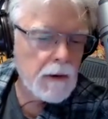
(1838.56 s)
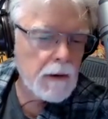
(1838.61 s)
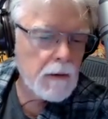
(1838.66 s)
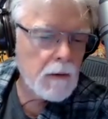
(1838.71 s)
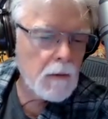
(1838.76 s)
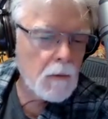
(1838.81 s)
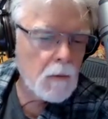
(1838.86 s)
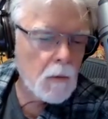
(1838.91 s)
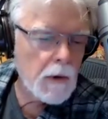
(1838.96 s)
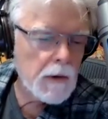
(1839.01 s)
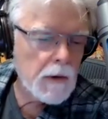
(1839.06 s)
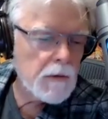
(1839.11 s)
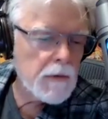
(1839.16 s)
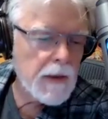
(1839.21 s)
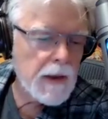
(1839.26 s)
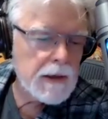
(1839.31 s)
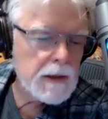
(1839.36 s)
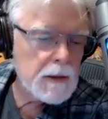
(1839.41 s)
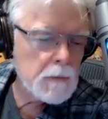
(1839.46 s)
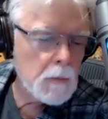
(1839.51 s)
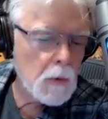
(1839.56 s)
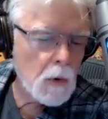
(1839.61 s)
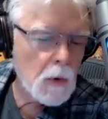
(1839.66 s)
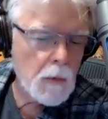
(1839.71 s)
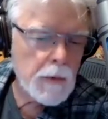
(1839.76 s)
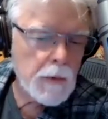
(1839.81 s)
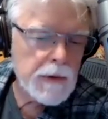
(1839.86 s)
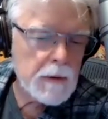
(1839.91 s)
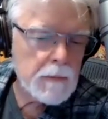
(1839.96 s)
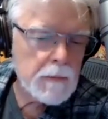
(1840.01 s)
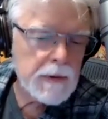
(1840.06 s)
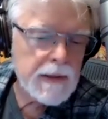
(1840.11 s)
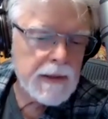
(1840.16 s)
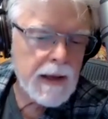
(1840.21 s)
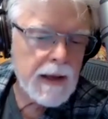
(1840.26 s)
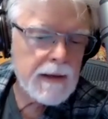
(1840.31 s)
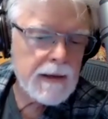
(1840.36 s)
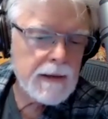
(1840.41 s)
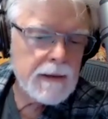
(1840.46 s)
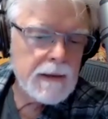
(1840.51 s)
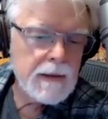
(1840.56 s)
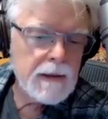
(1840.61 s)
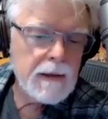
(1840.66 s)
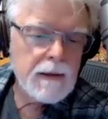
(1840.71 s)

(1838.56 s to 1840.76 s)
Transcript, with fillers: whether they did more with it, but that,